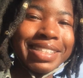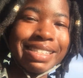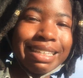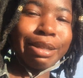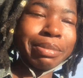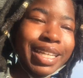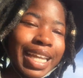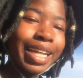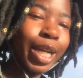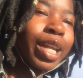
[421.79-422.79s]
doesn't get in my
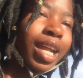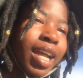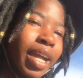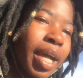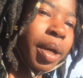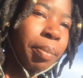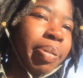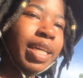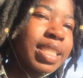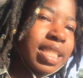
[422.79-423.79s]
hair.
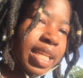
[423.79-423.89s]
But